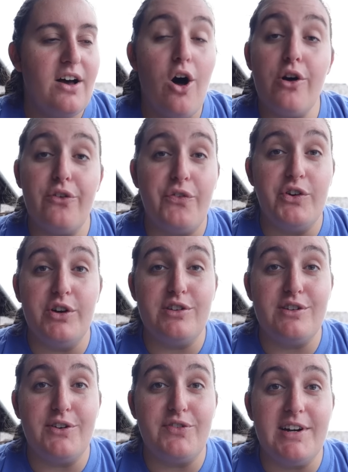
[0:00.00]
all the food
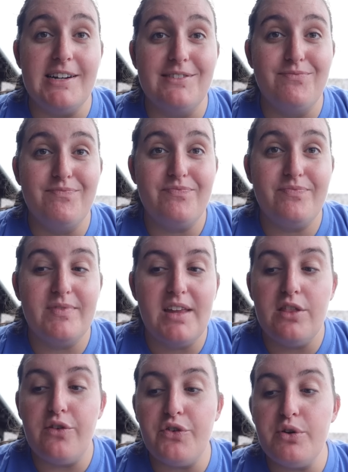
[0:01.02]
is so fun.
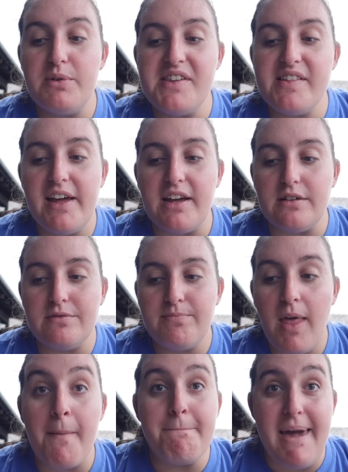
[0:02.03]
The food wasn't like
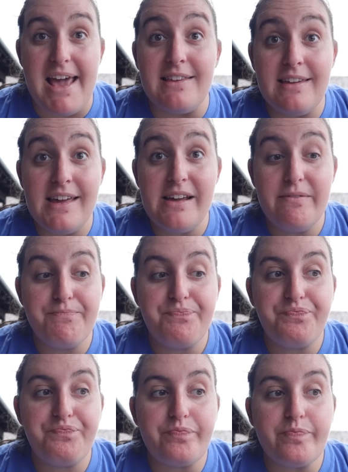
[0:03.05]
amazing,
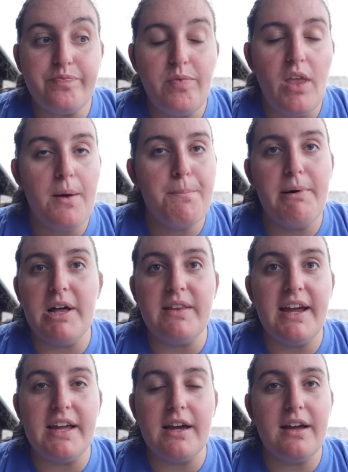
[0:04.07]
but
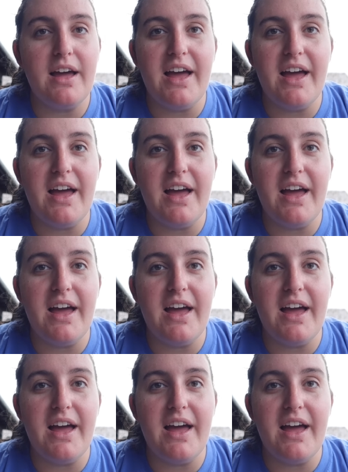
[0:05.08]
like